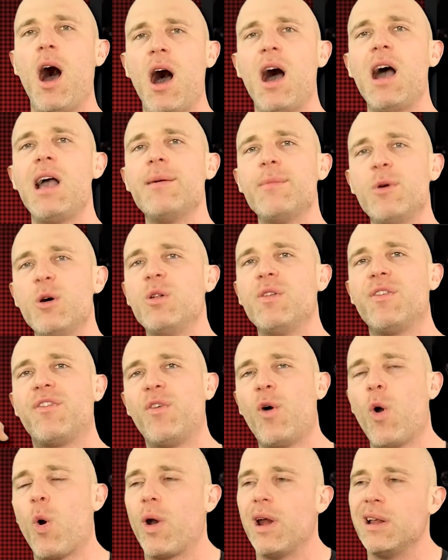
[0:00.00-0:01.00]
I'm all
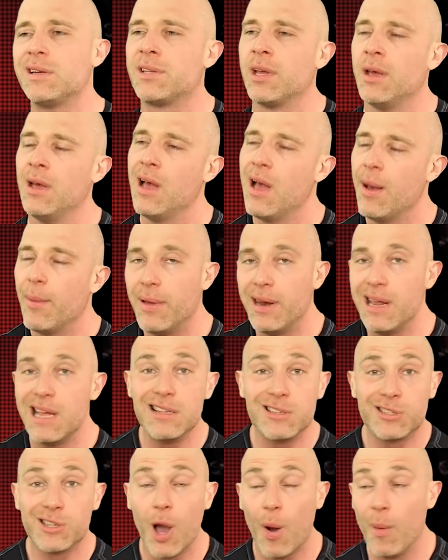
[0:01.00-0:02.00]
for it. But it
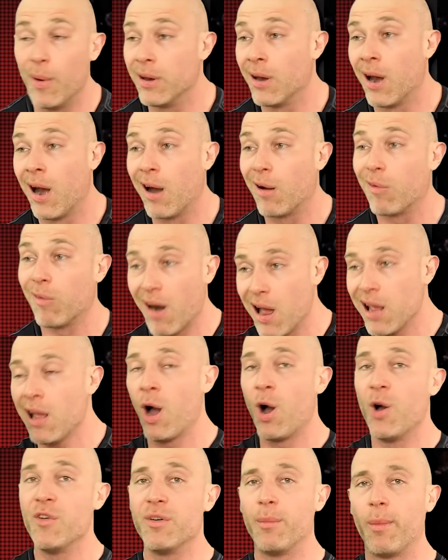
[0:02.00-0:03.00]
is going right
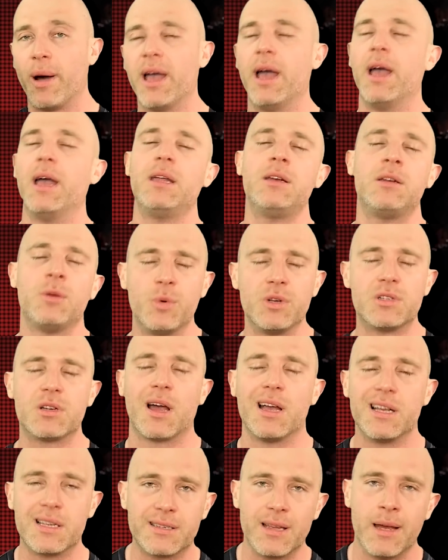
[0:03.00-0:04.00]
over my head, which
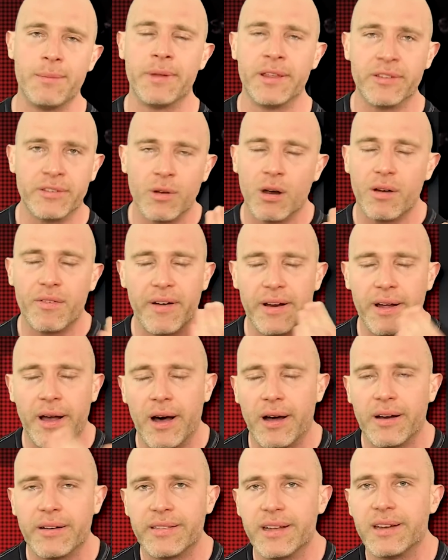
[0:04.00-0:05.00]
I accept is not a very
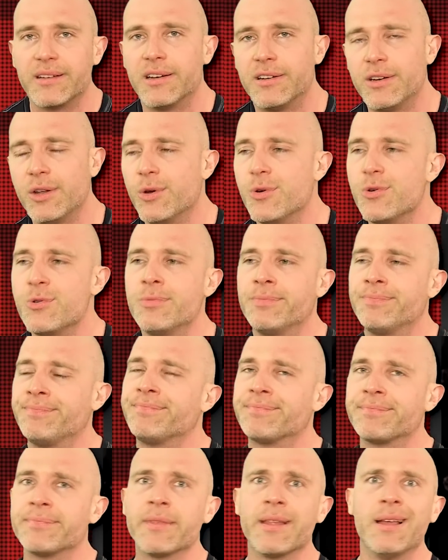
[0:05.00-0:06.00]
hard thing to do,
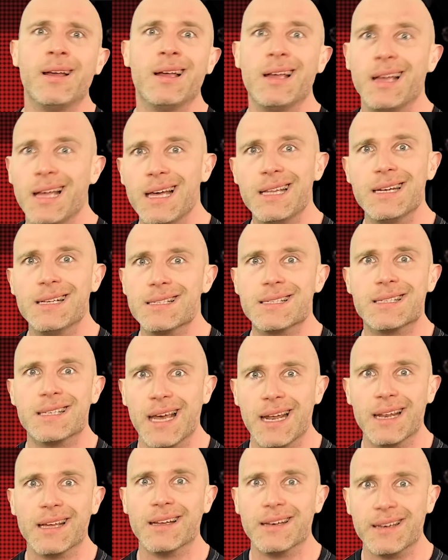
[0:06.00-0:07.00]
and it's
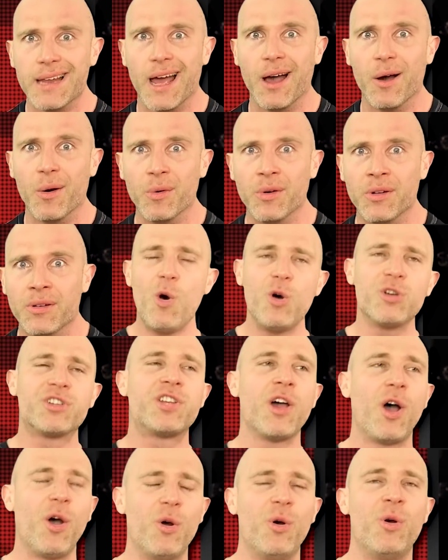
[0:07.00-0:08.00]
getting it down.
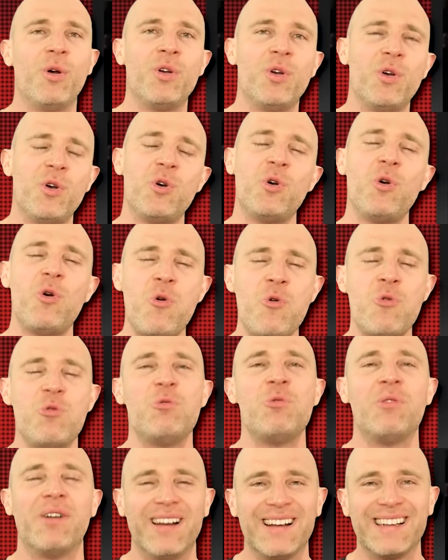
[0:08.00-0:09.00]
Also,
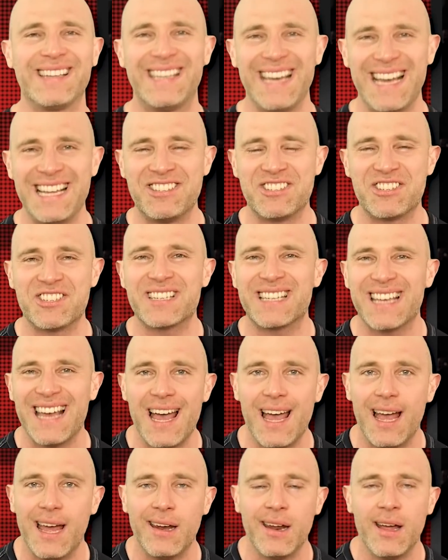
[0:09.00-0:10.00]
who gets
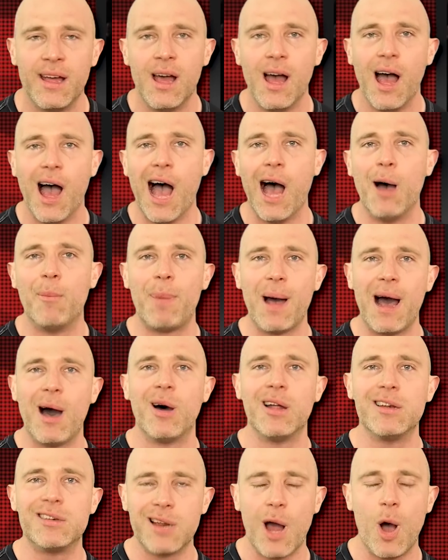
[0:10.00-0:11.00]
scared about
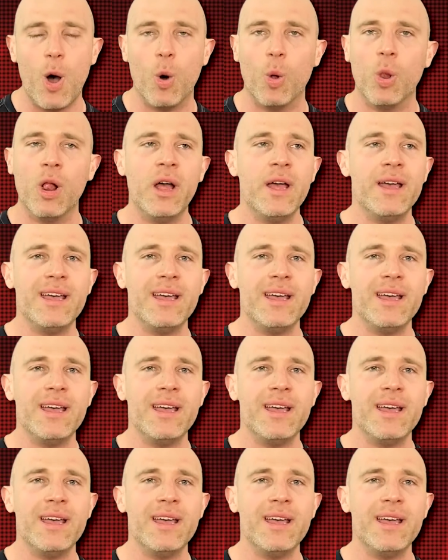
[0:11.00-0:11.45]
a doll?